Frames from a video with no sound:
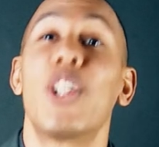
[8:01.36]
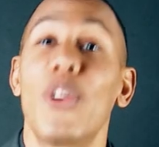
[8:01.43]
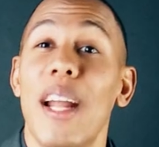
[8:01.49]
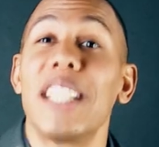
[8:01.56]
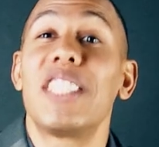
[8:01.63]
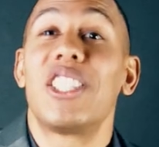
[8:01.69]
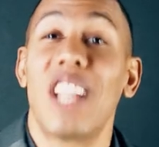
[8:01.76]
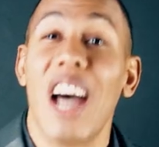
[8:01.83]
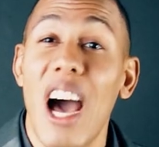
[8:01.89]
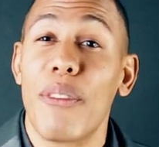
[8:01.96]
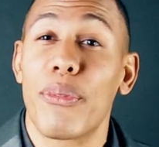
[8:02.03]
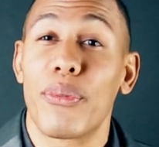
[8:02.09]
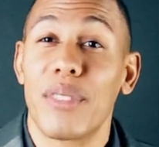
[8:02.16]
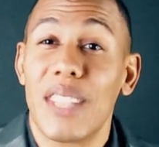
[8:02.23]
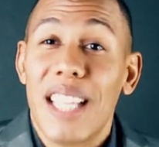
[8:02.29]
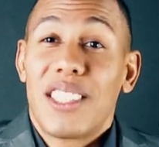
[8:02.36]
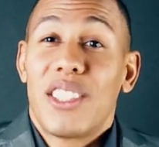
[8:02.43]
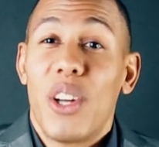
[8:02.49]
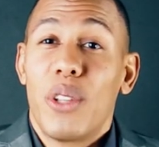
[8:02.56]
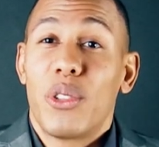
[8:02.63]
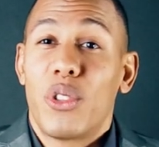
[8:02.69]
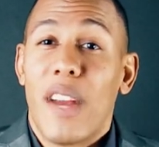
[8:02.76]
great stuff. That's
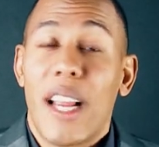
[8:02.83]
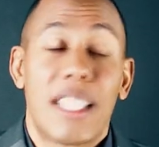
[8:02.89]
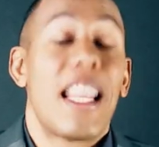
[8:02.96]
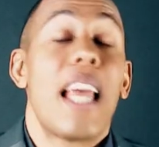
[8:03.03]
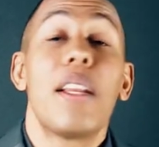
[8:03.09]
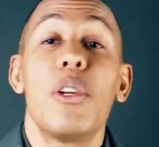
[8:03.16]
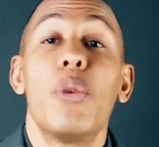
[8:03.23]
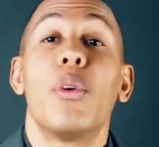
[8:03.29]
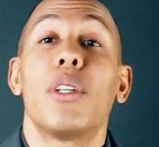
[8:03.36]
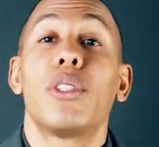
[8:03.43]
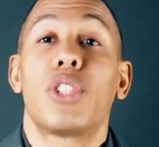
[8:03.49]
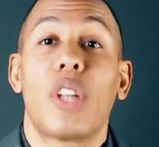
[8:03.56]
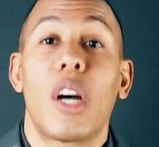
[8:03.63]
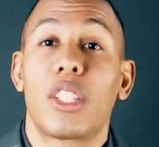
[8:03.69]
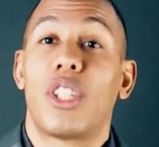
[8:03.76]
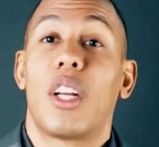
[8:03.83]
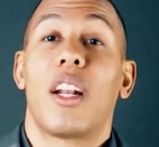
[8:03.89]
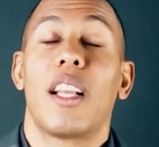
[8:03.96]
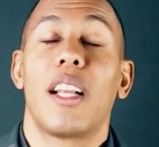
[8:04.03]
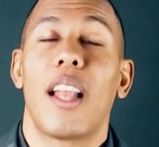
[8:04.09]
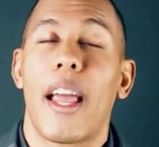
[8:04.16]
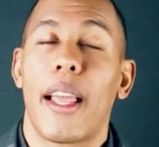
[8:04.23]
the whole trick. Then you will start
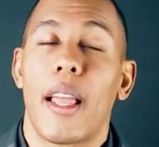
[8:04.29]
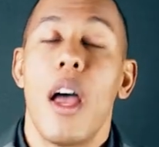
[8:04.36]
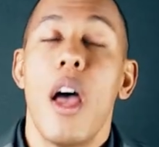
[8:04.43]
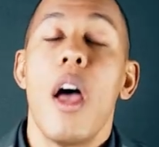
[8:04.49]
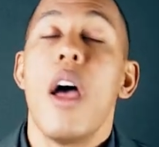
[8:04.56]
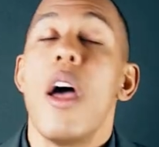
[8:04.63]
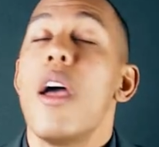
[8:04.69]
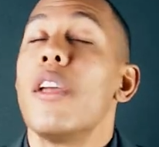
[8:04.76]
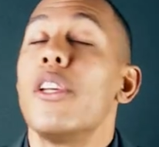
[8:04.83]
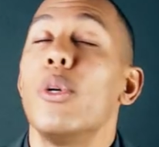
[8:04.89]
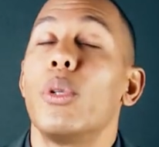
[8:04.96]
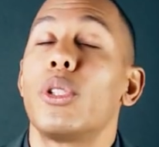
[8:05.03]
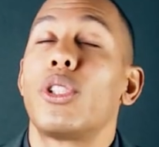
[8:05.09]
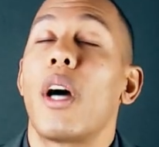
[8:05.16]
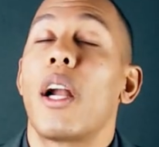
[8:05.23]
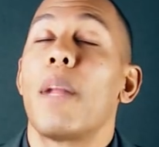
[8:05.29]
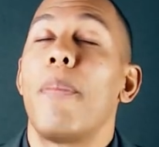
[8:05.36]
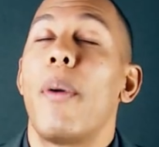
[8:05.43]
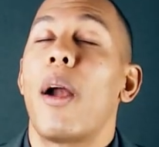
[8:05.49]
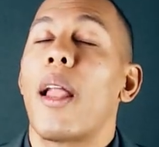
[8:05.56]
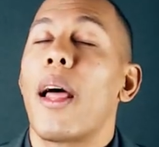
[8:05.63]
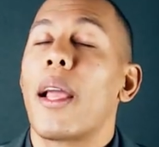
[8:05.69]
suddenly like, you will start a
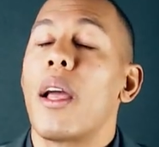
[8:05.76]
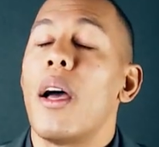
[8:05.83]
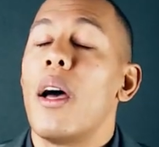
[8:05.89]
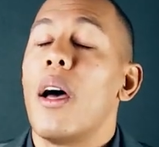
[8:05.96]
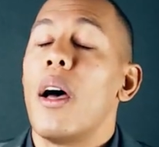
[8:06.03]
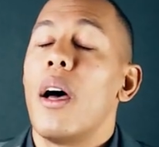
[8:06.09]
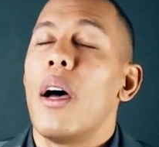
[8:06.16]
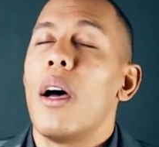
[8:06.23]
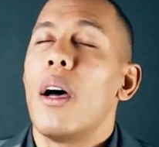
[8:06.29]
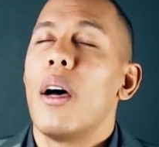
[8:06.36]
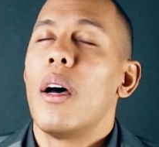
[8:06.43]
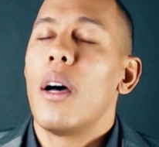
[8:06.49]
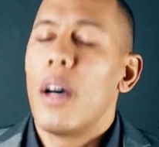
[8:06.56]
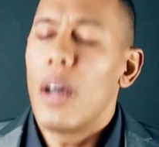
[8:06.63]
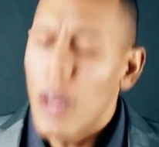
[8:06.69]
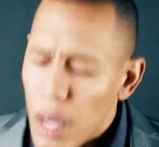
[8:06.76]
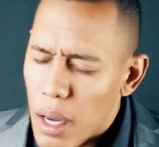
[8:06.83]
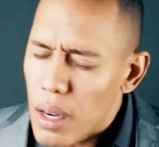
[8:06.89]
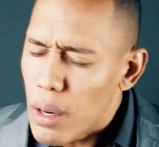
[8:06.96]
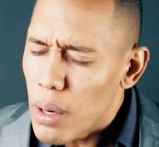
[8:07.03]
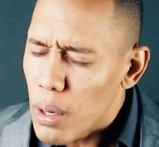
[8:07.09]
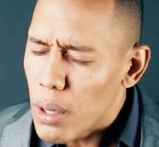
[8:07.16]
bar like,
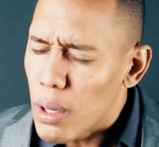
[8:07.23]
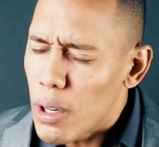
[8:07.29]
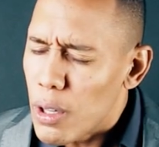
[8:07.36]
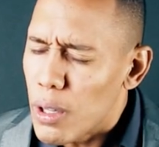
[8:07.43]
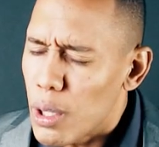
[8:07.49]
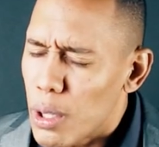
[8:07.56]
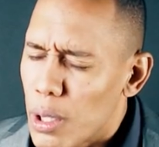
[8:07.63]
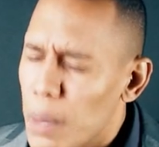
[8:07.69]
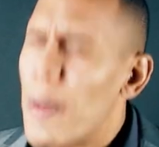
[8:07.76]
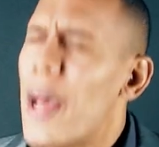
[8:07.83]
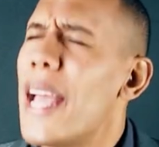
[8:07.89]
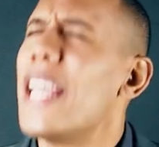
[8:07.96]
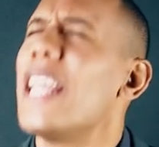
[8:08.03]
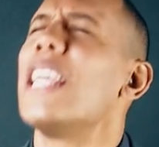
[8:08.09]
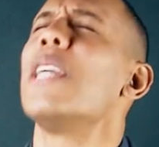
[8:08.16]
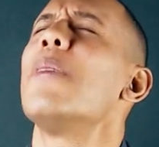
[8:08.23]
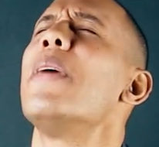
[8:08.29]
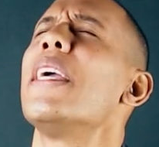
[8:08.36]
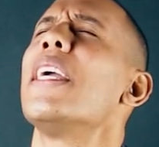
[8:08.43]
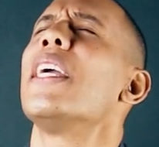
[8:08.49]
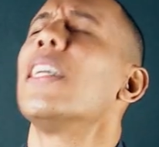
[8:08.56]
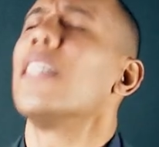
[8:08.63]
oh
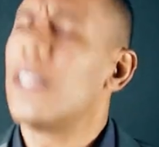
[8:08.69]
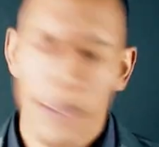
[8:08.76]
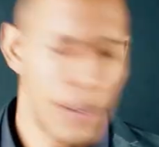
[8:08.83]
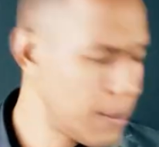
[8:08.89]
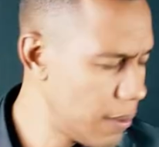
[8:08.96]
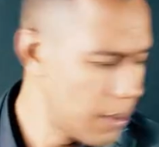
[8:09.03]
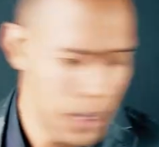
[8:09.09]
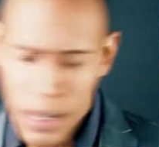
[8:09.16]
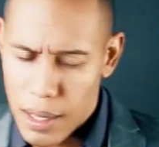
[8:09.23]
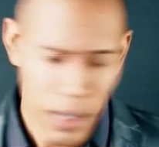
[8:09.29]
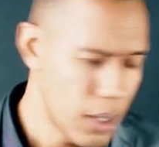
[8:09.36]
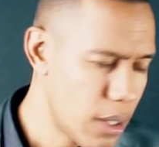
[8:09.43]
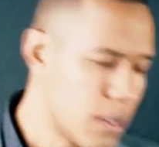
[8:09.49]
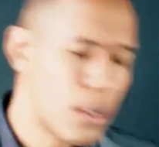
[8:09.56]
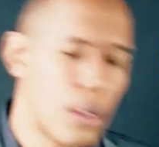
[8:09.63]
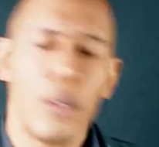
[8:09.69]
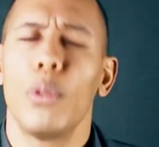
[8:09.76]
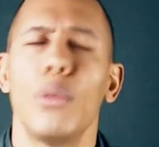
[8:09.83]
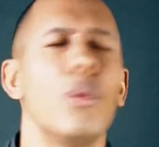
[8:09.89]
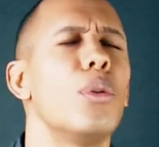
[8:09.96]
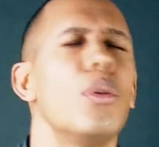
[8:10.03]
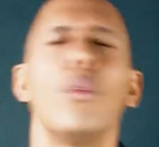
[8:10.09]
baby,
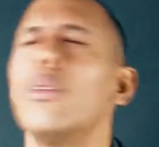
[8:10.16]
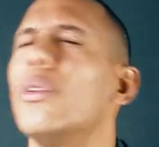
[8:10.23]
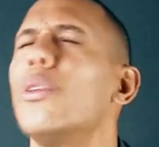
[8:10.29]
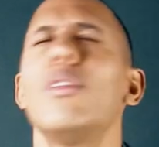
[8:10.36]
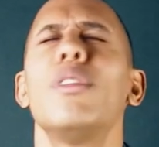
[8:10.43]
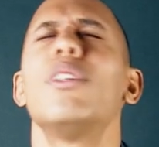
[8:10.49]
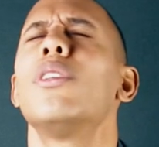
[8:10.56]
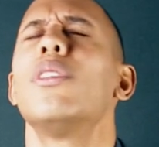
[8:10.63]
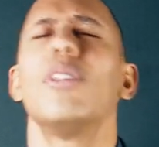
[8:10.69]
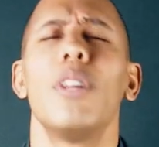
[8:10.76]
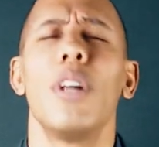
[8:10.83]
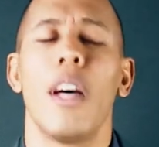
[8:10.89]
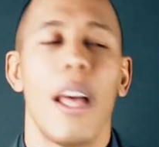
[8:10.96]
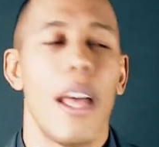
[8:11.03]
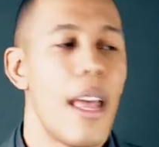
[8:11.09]
ooh,